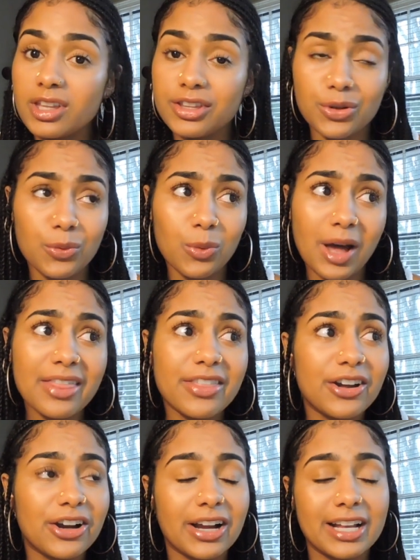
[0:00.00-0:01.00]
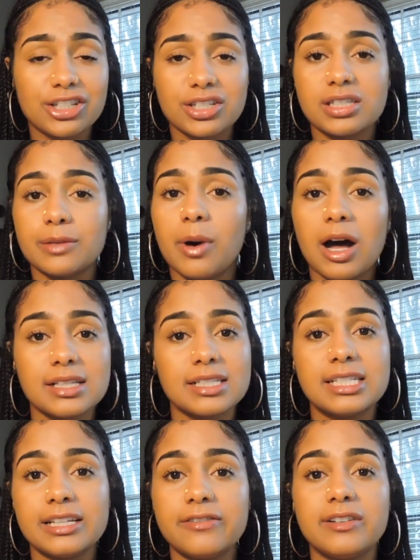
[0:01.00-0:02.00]
the weather and just the
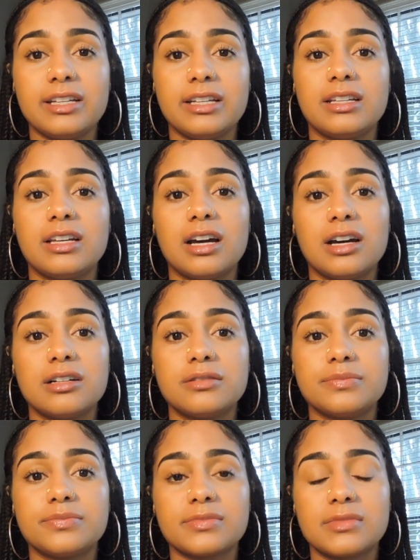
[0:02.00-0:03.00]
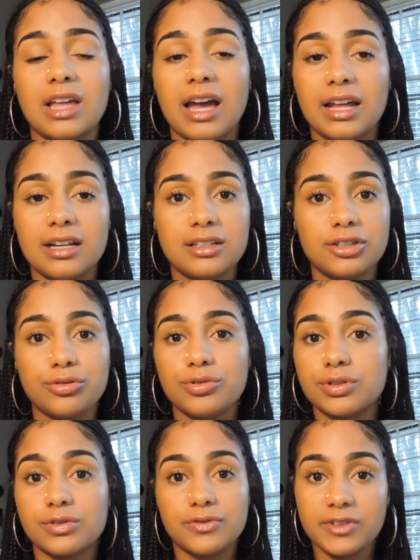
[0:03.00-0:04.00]
positivity that you
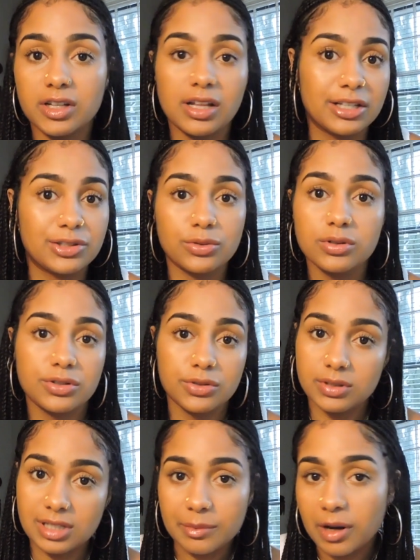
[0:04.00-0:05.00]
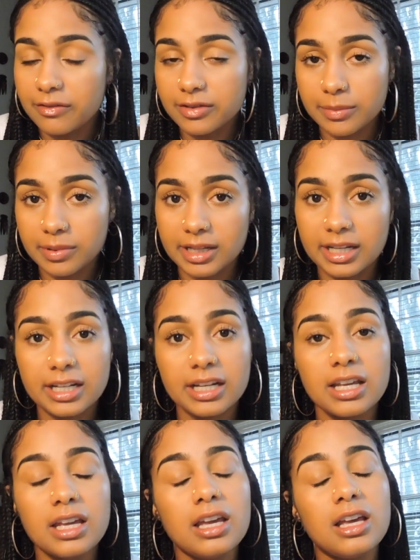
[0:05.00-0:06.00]
just feel as soon as you step off the plane.
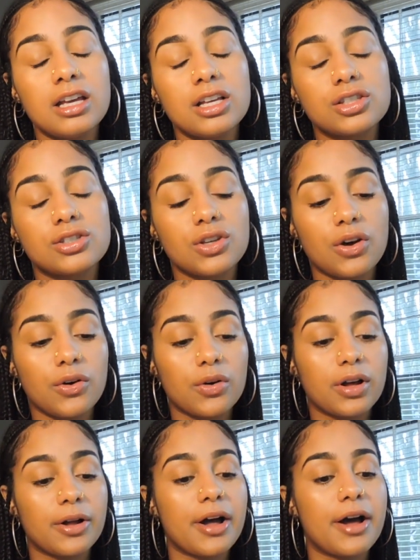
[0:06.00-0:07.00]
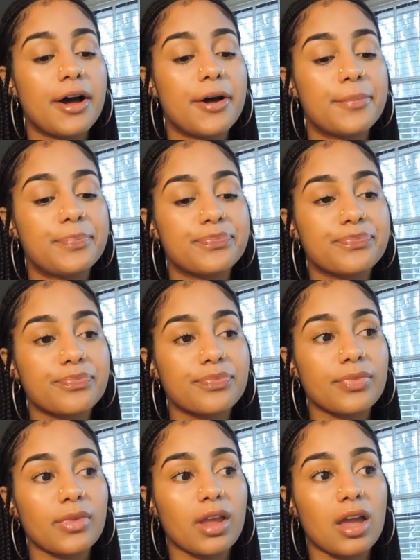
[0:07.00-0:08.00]
So
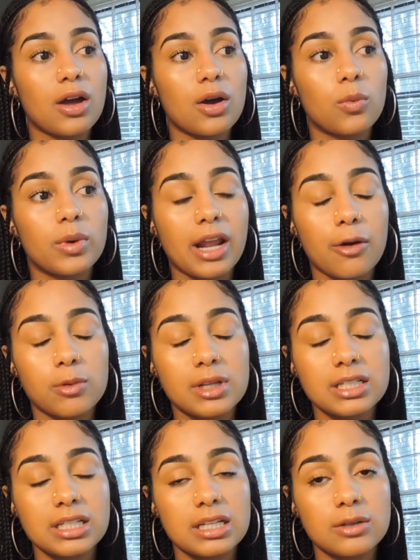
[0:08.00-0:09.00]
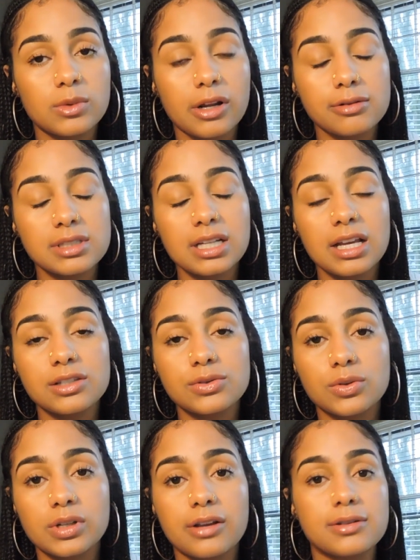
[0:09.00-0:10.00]
when I was in high
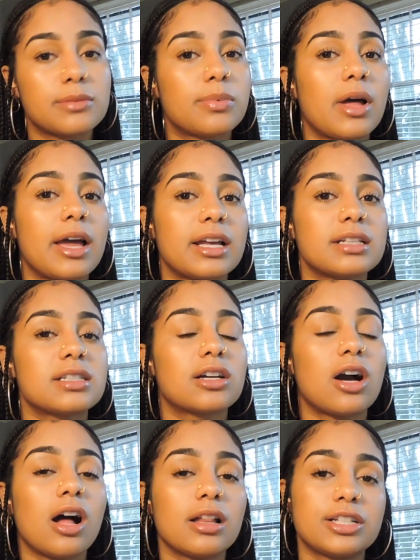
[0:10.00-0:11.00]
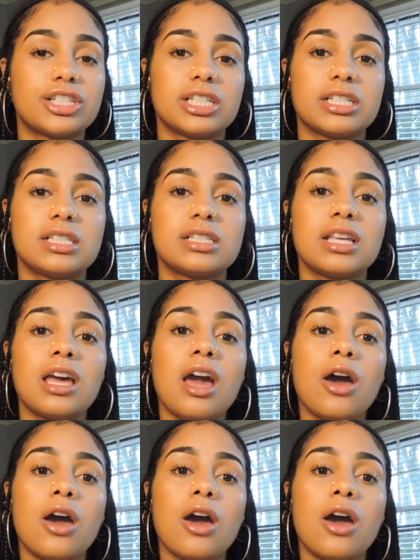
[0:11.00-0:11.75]
school and I was applying to colleges,